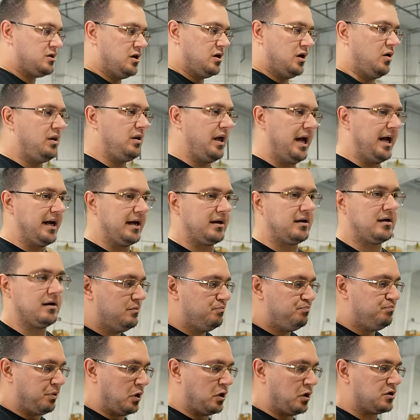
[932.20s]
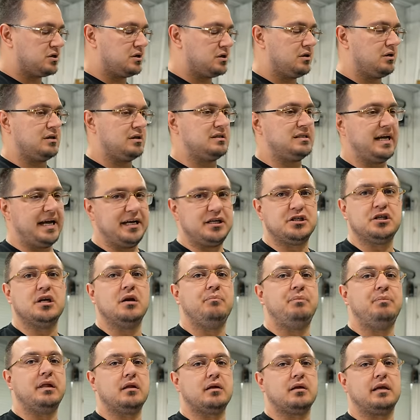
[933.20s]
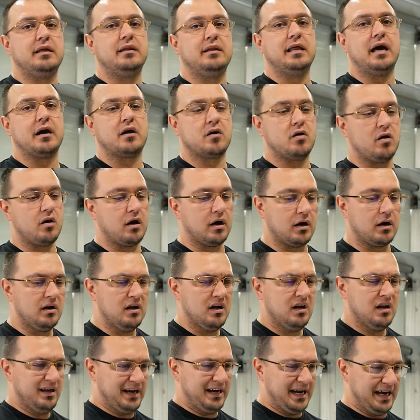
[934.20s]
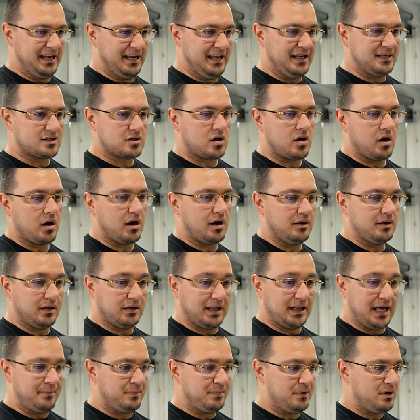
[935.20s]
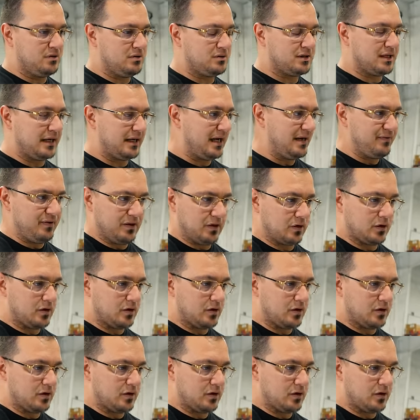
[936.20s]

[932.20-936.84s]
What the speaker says: no personalization ability in that car. And this car and the Lambos, like even the